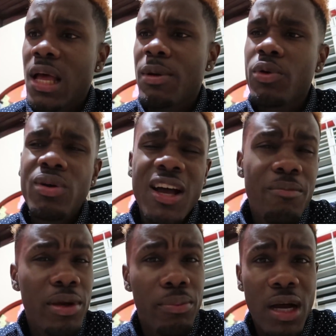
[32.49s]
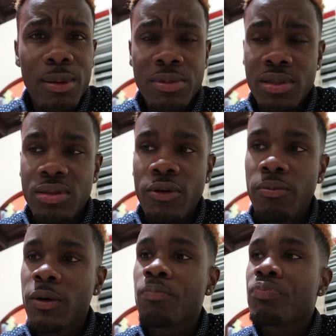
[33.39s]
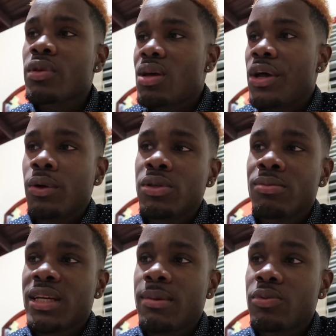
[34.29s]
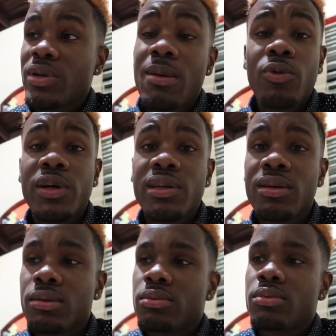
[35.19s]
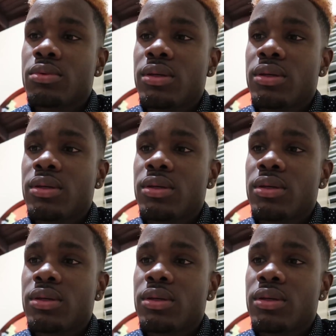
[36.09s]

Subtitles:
I mean, we don't have big problems and stuff, but I know sometimes when I'm working